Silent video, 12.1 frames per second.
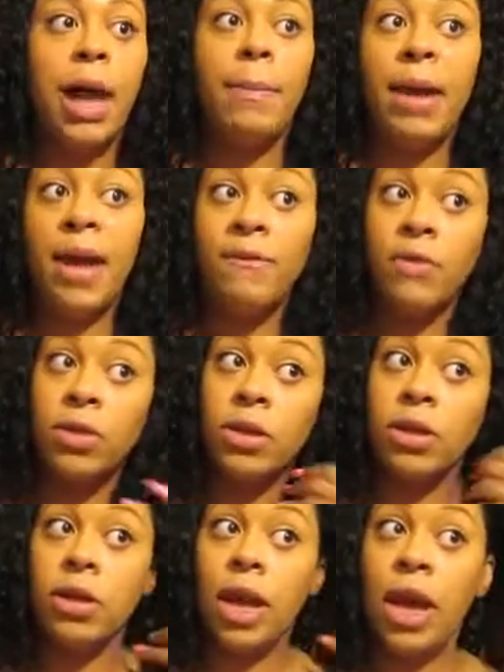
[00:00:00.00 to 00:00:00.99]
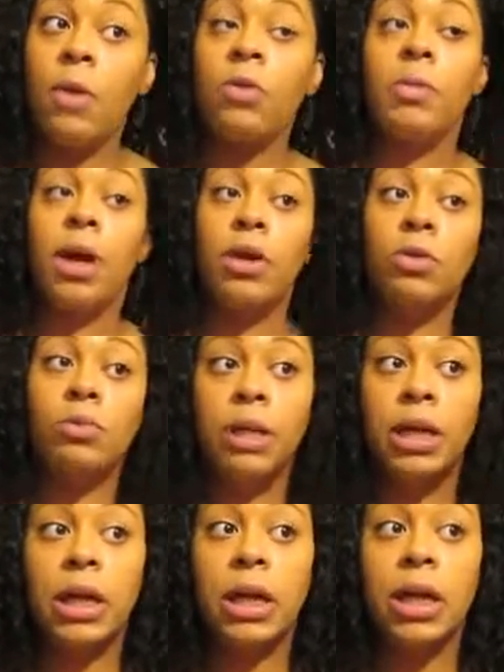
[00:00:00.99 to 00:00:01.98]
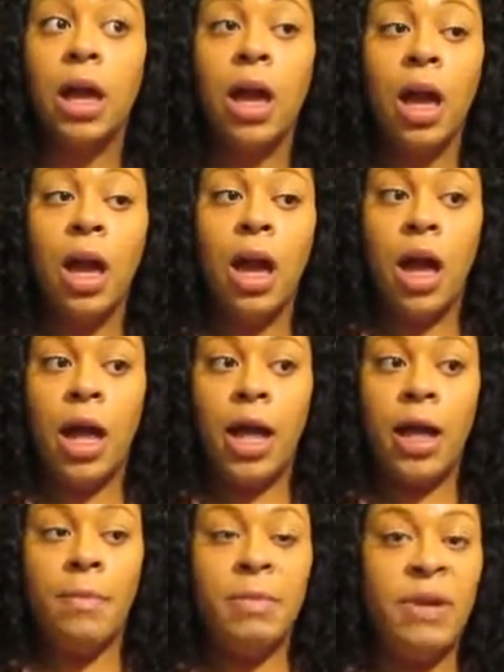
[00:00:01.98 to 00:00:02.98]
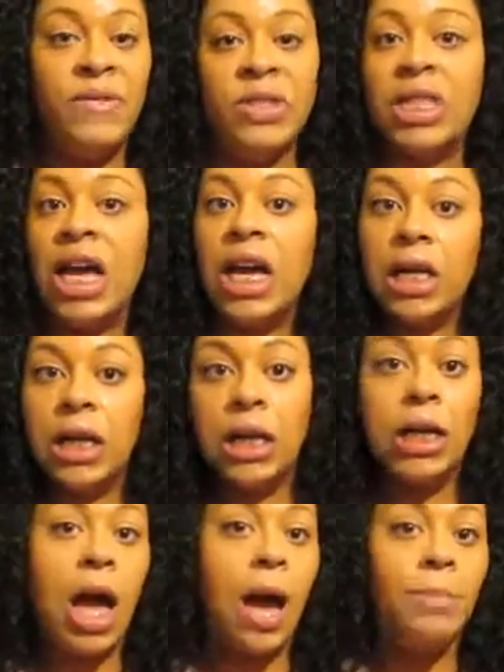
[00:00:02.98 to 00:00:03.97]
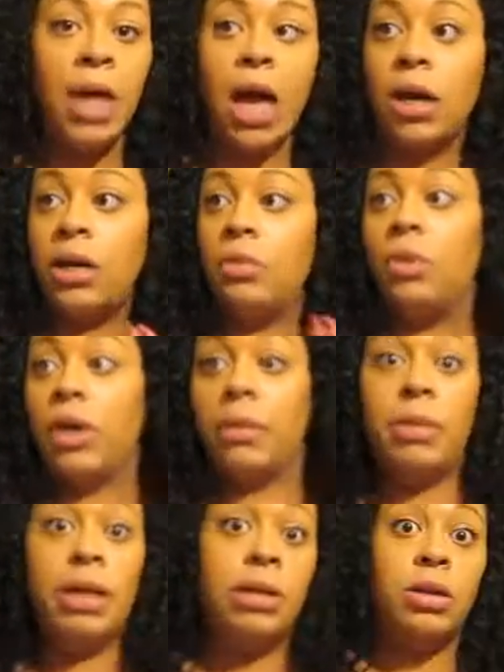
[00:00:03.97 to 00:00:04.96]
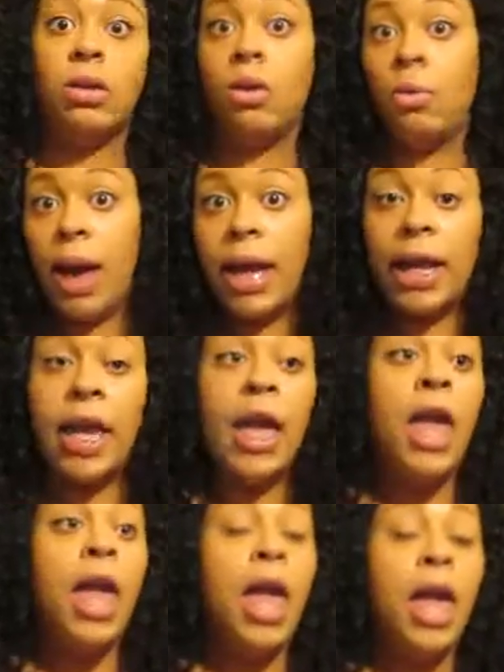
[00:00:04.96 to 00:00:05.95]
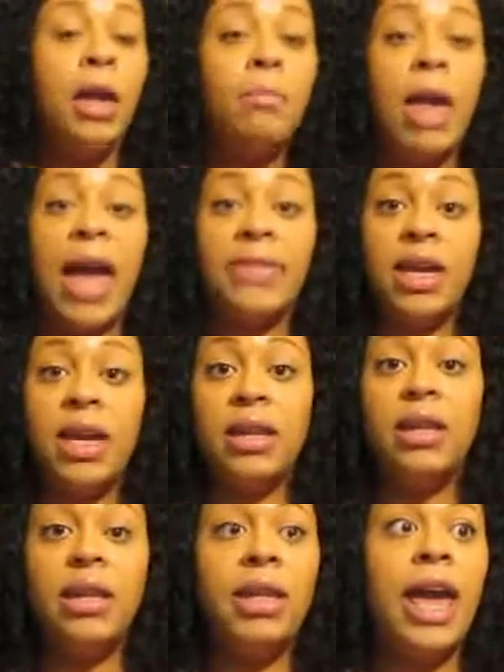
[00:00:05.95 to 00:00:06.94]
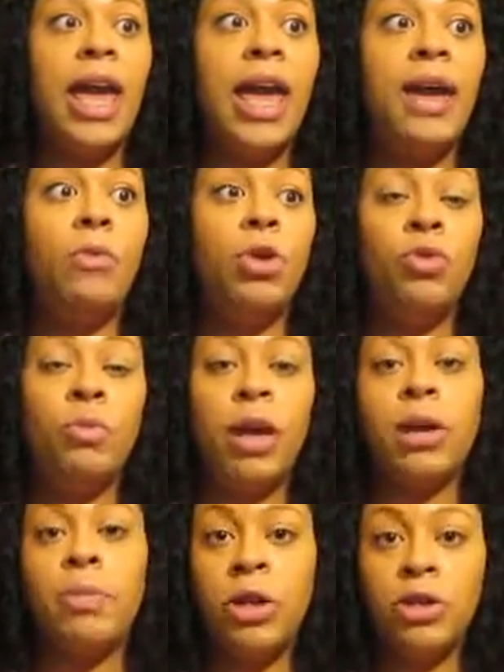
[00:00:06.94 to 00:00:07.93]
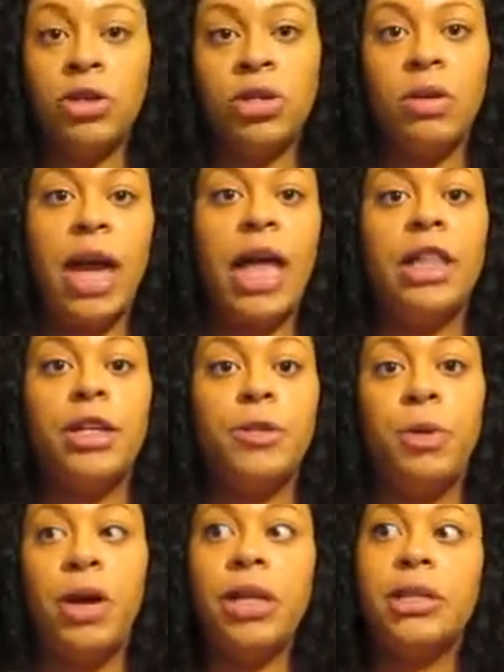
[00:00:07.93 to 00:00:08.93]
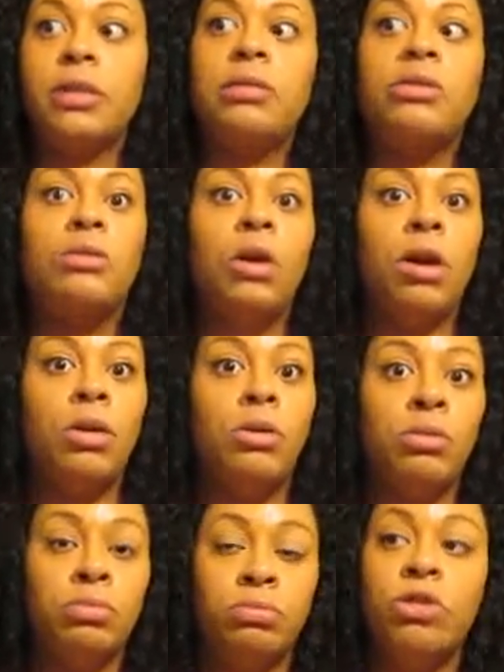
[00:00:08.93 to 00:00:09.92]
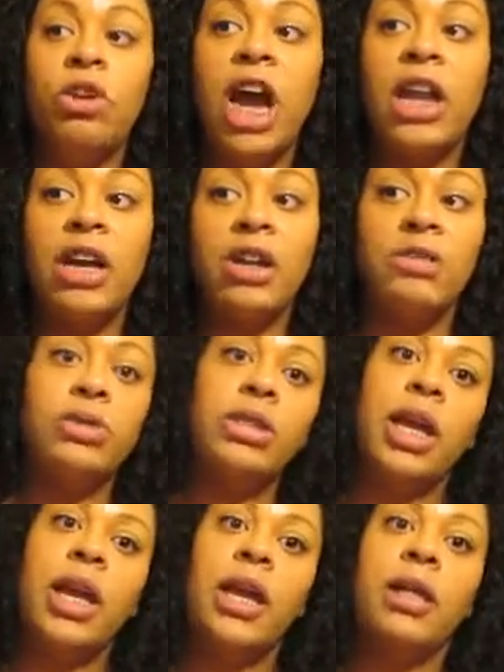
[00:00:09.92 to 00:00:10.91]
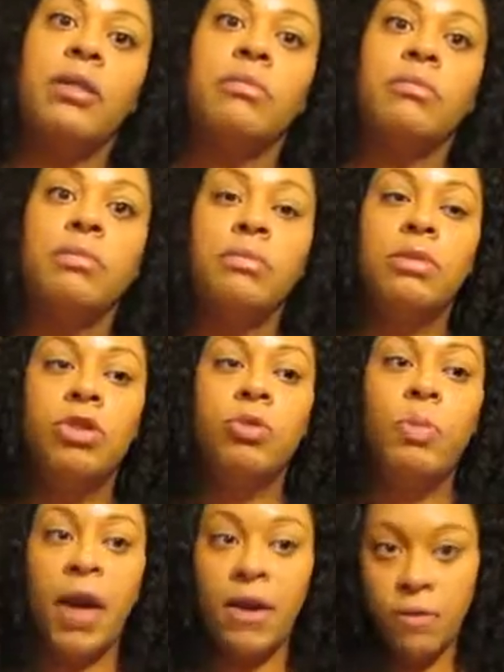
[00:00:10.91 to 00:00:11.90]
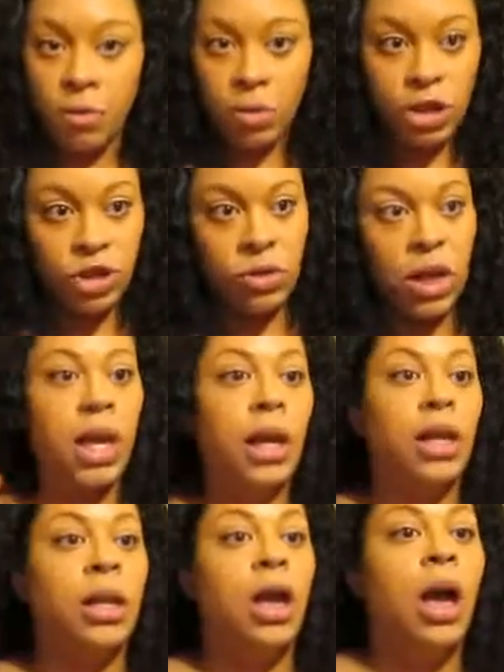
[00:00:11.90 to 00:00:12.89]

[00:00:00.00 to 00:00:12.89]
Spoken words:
I paid for the hair with my own money. If it's not good, I'm not going to recommend it to nobody. At the end of the day, when you make a purchase on Aliexpress, you know, you got to understand you pay for what you get.